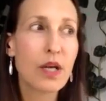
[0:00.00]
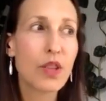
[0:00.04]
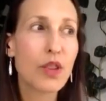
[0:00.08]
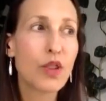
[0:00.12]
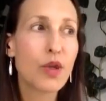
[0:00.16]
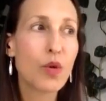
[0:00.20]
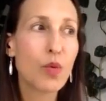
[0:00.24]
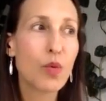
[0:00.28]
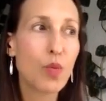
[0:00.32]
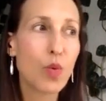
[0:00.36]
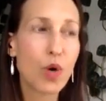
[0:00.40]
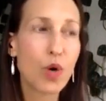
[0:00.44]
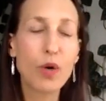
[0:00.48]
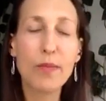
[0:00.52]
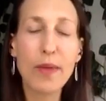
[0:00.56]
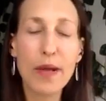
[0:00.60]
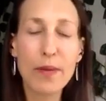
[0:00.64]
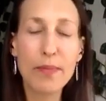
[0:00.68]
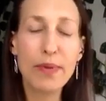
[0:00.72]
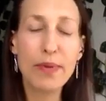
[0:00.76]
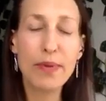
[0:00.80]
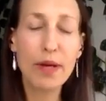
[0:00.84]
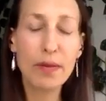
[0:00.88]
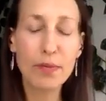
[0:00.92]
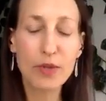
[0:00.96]
the world, my
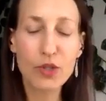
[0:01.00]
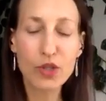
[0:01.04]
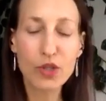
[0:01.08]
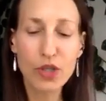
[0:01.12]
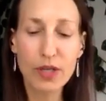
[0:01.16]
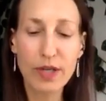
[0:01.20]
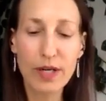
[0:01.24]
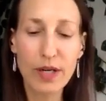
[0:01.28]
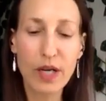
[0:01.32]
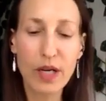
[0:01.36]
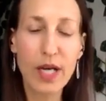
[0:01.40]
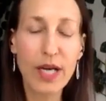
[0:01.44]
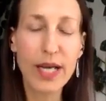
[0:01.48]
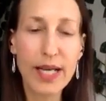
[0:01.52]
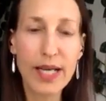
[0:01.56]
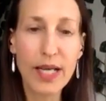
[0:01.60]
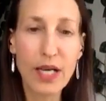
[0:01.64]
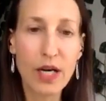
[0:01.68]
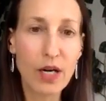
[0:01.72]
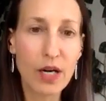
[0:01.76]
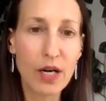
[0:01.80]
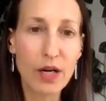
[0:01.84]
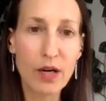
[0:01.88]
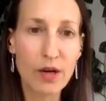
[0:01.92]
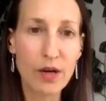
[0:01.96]
publisher and I
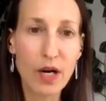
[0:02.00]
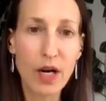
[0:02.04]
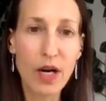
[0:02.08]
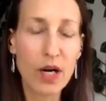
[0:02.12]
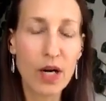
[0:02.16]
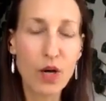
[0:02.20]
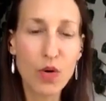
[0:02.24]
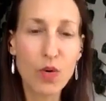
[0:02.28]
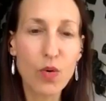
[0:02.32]
are